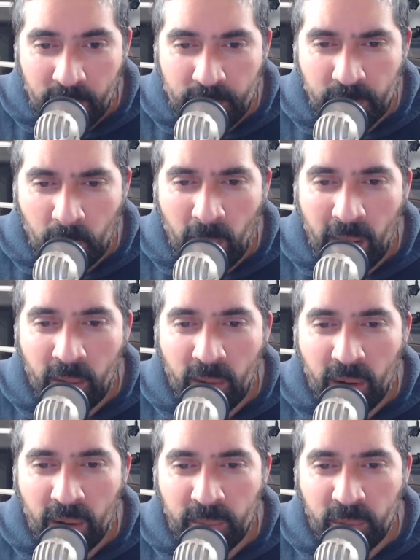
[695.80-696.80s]
Wow,
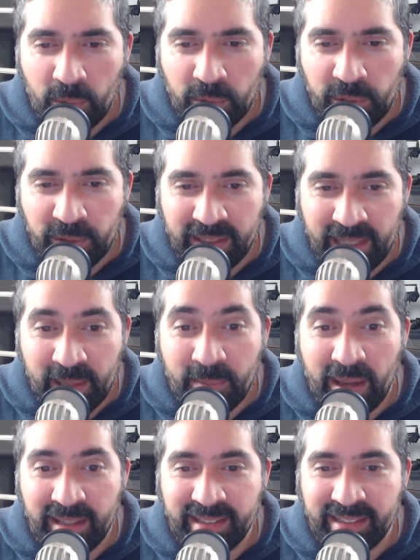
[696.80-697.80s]
I'm all new to
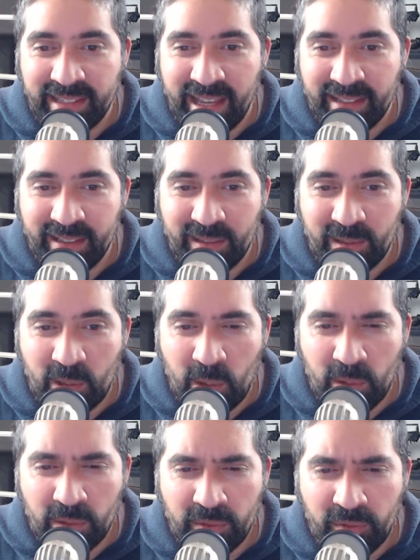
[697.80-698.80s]
eBay, says Kenneth.
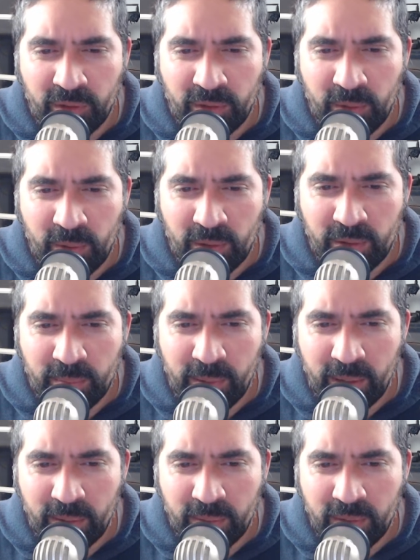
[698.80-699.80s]
Sold for £200
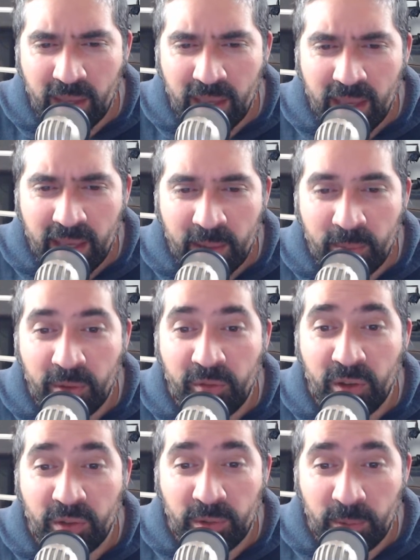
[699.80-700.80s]
in my
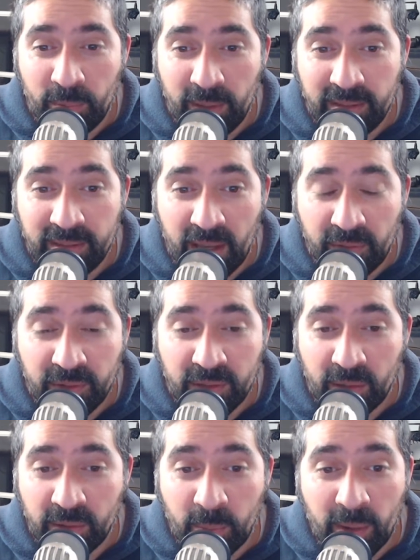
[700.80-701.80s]
first 2 weeks. You have to
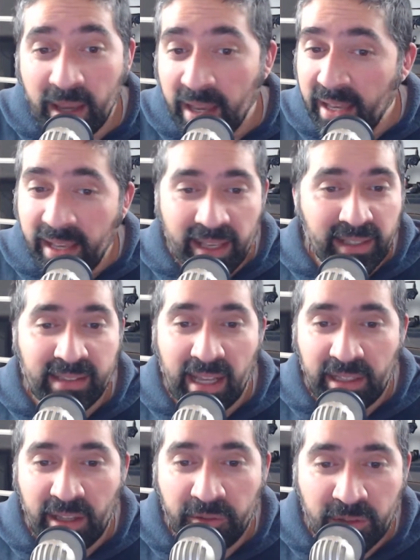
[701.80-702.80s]
start somewhere. Exactly,
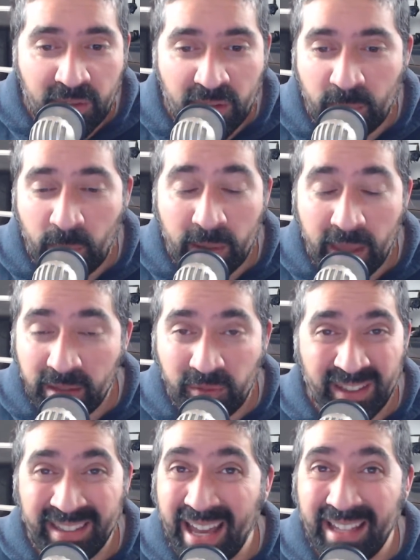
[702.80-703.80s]
you have to start somewhere. That's
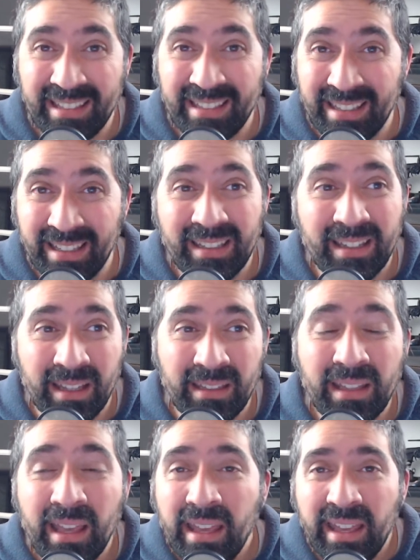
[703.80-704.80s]
fantastic. And
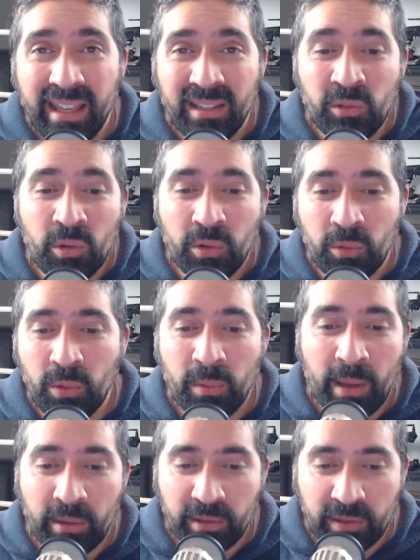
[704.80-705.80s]
it's not all
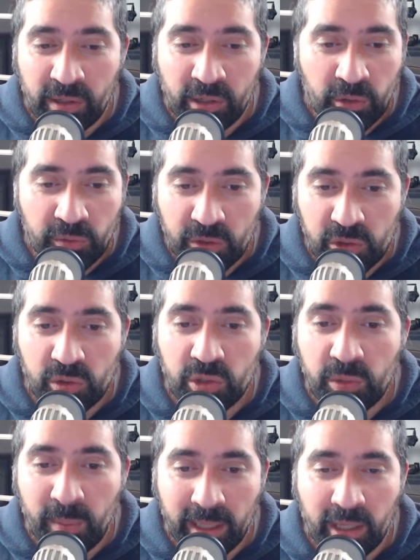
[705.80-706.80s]
about the turnover. As long as
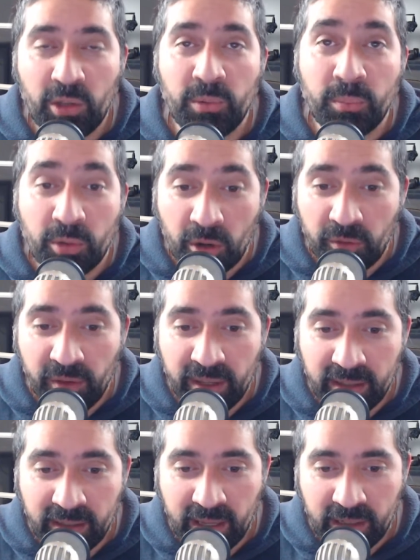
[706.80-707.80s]
you're making good profit,
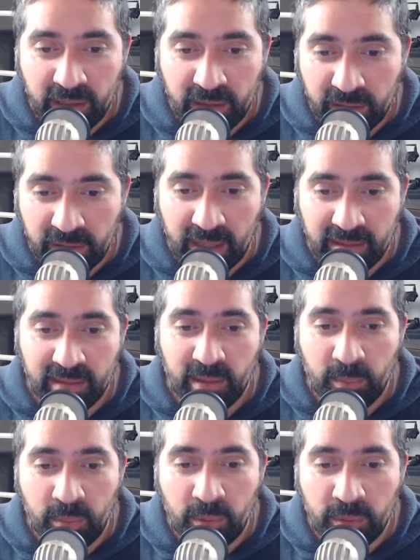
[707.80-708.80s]
Kenneth, that's the
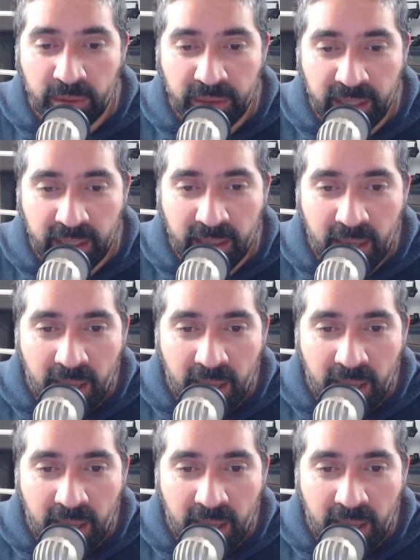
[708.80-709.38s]
important thing.